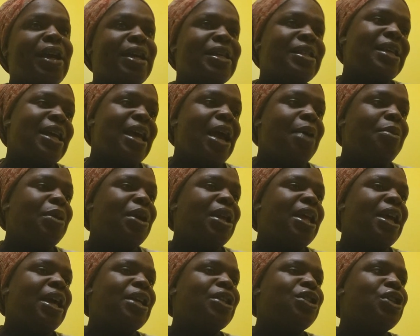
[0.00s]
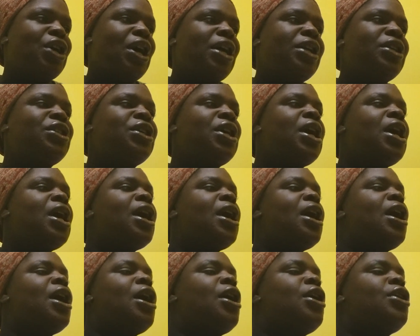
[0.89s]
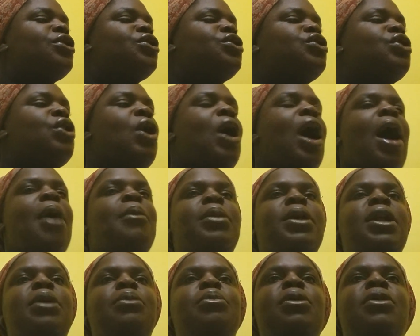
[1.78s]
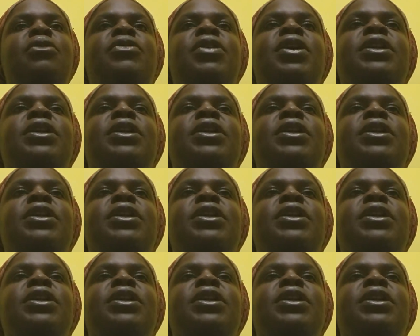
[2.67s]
I guess I am going to get judged. So I'm going to move